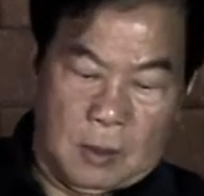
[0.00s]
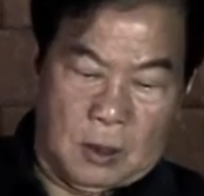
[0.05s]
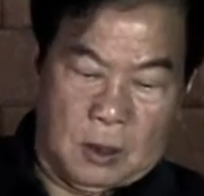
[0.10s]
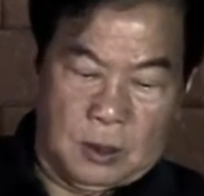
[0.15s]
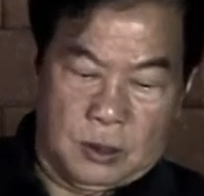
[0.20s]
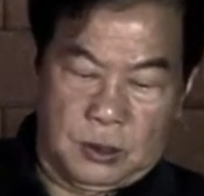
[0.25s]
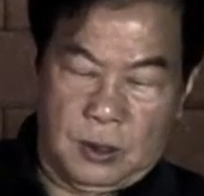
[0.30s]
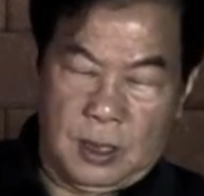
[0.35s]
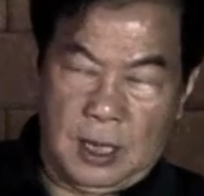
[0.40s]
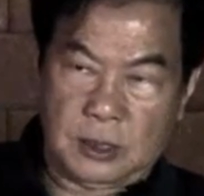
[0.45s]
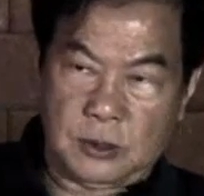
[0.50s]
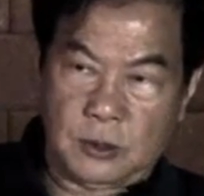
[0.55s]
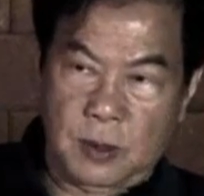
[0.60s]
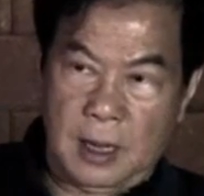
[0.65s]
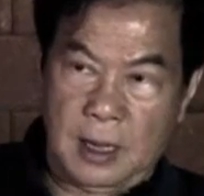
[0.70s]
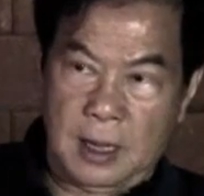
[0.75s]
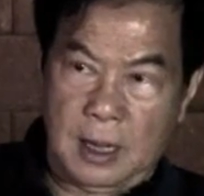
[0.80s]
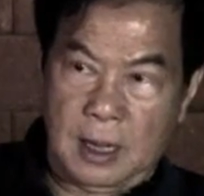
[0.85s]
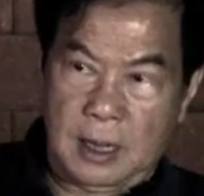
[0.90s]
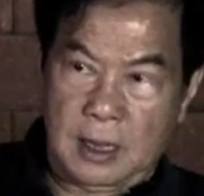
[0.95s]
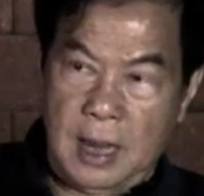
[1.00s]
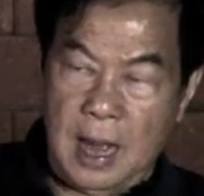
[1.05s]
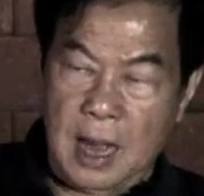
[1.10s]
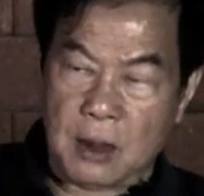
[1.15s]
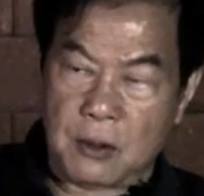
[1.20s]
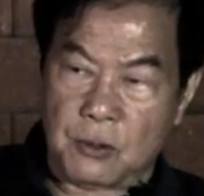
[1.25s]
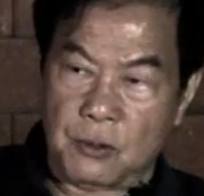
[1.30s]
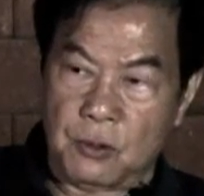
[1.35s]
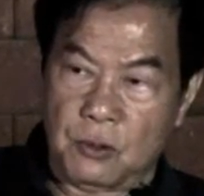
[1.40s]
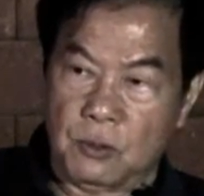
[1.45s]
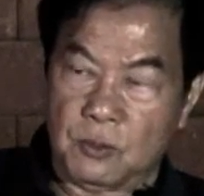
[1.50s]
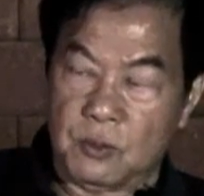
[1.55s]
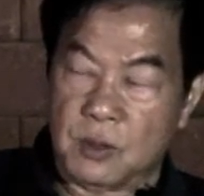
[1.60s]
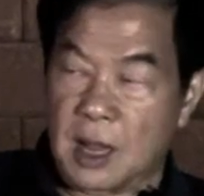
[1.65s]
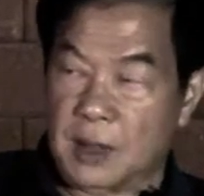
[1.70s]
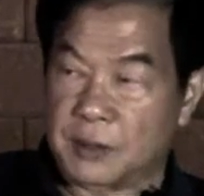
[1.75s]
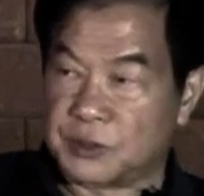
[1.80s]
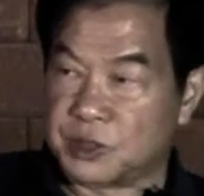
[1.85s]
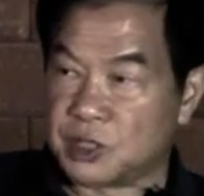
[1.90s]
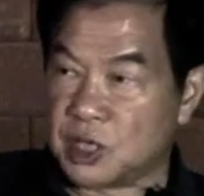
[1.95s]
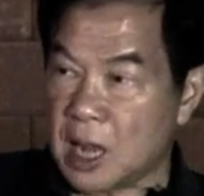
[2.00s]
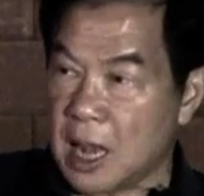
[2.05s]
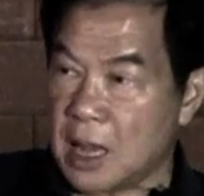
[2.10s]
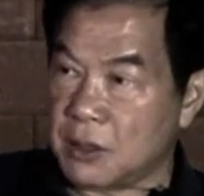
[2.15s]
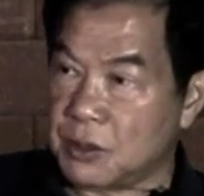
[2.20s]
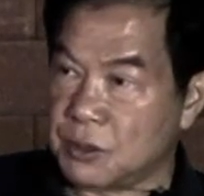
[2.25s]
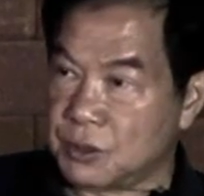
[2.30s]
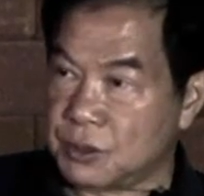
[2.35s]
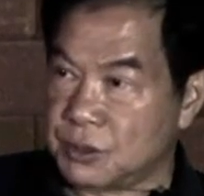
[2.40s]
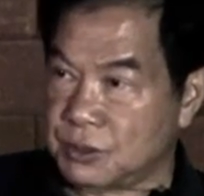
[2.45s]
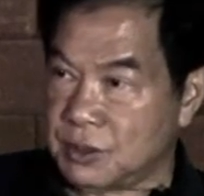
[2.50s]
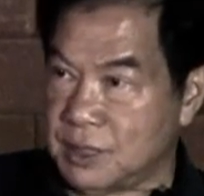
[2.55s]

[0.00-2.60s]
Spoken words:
So that's why in the dark room you have chance to do